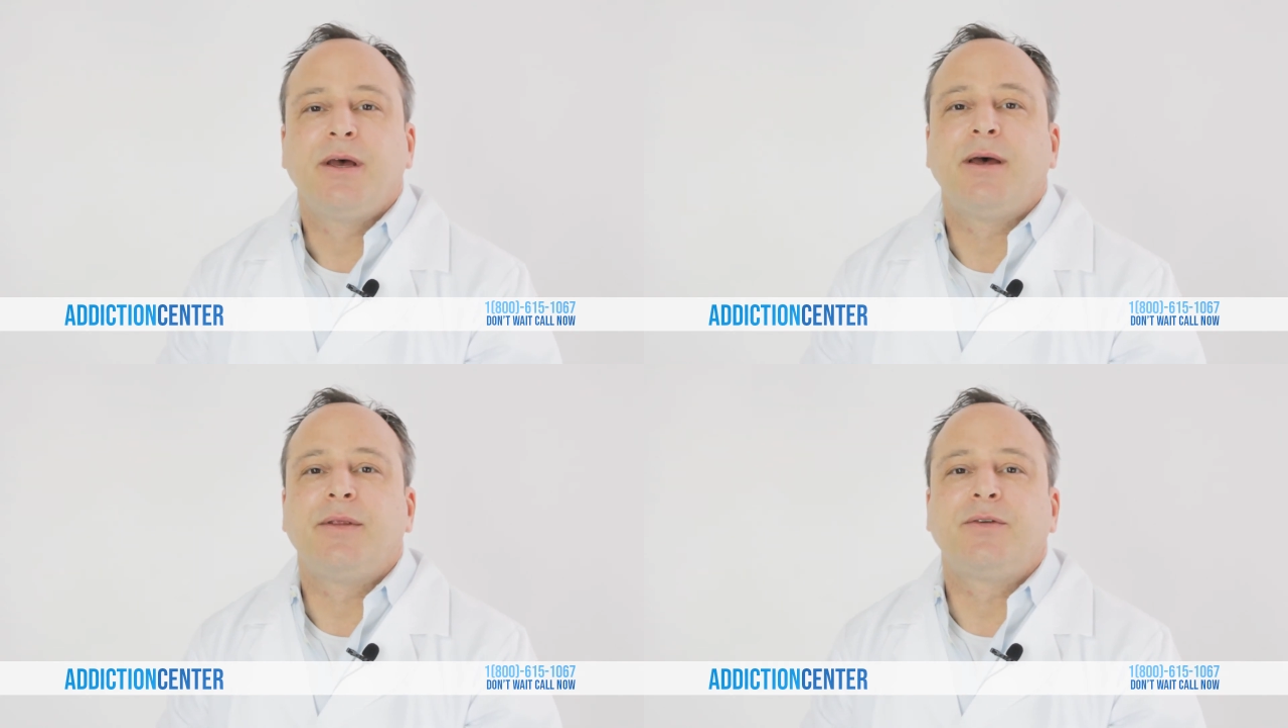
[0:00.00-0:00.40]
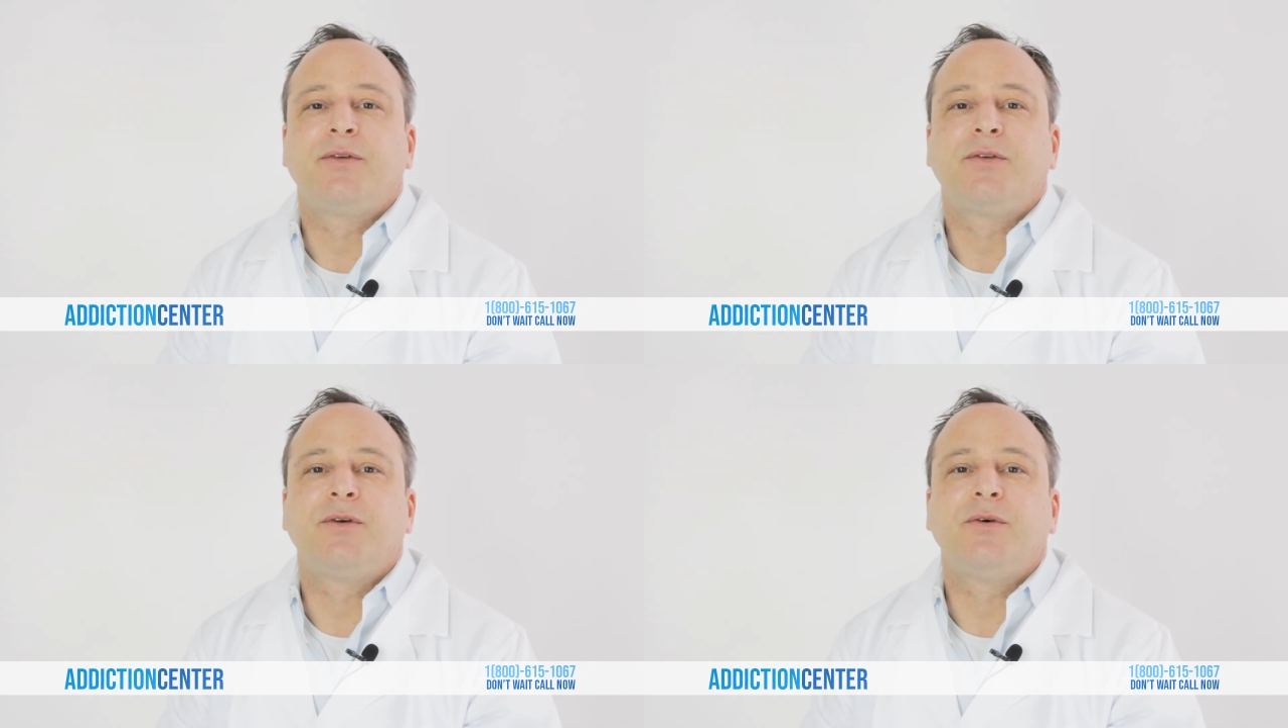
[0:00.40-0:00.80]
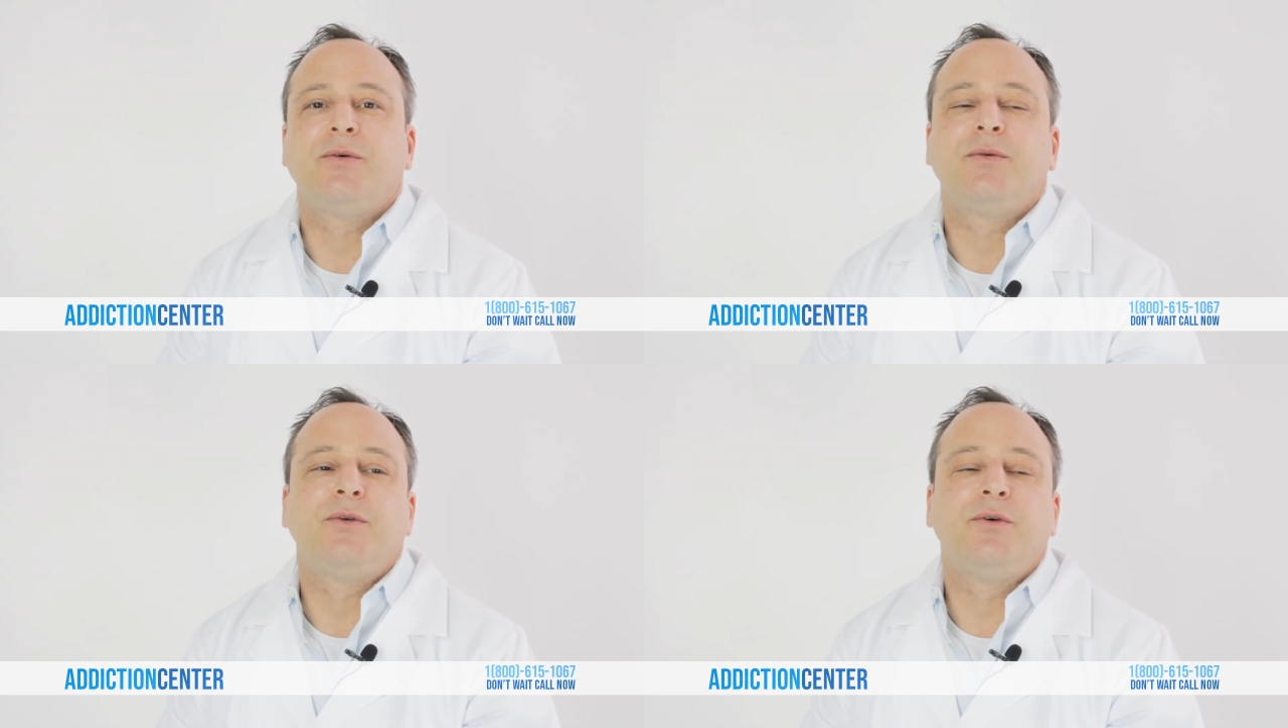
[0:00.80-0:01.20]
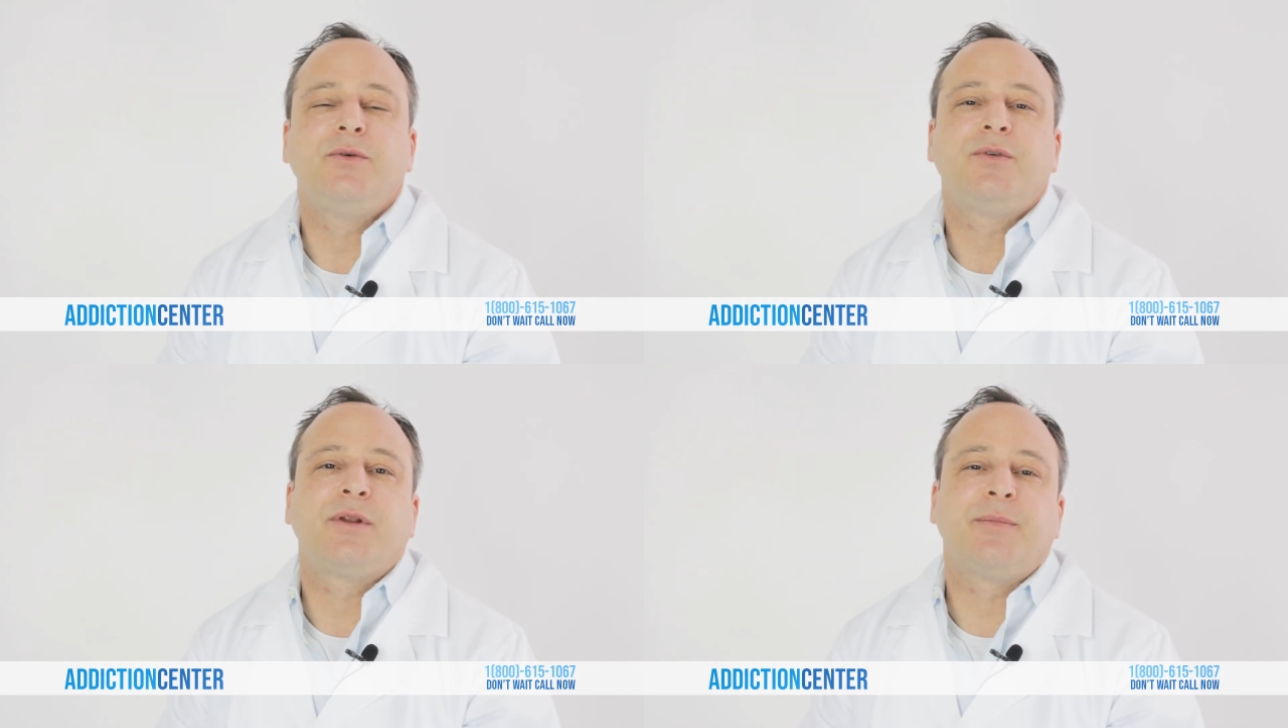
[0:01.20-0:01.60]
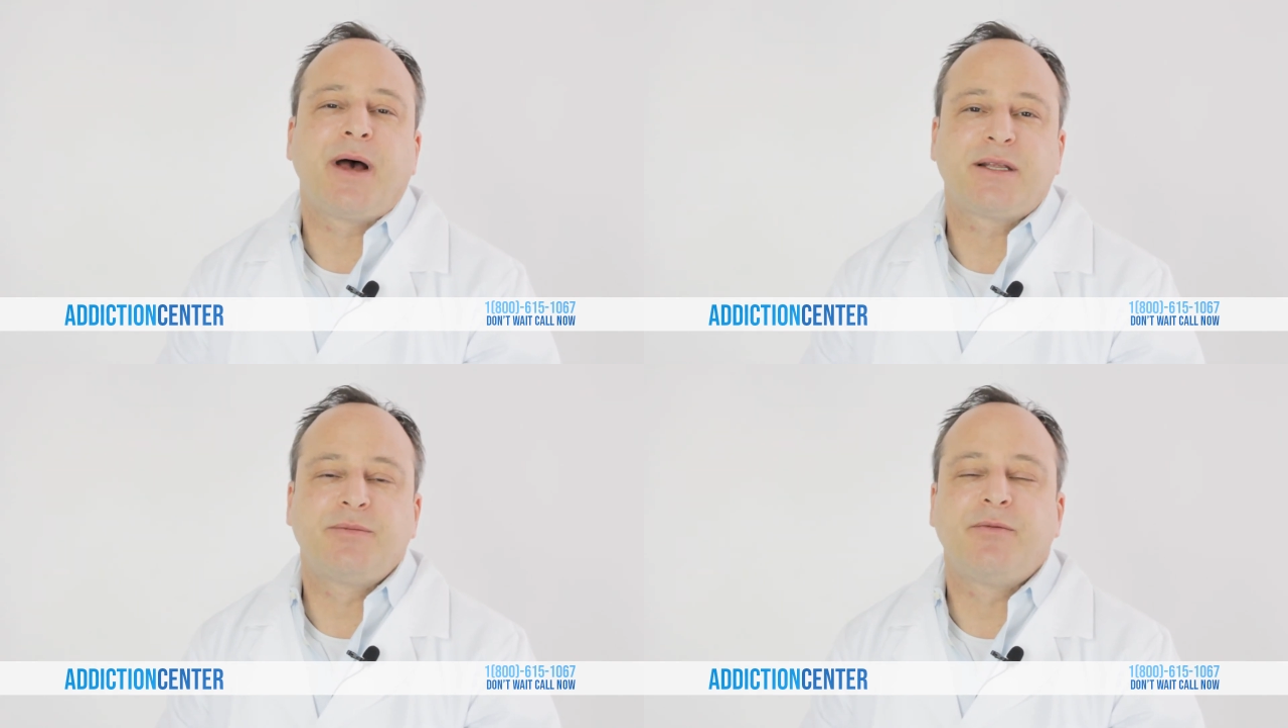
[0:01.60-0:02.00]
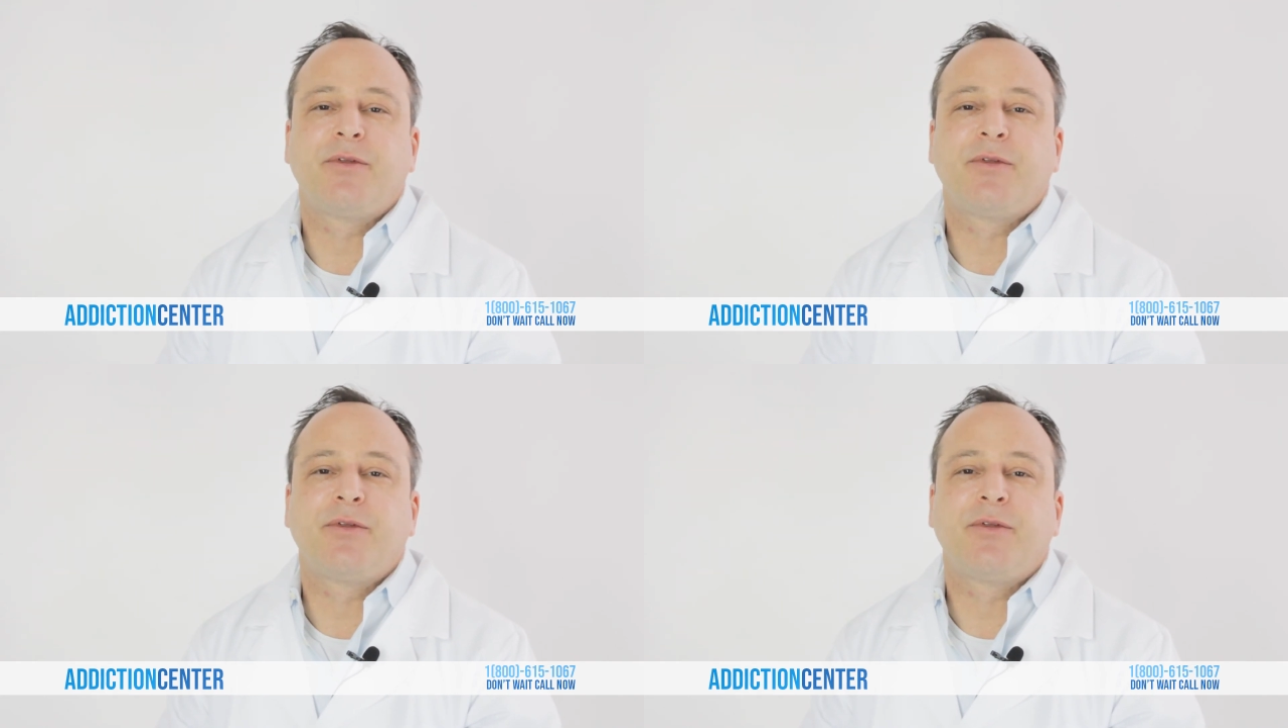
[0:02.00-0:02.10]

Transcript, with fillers: and this is to use at the maximum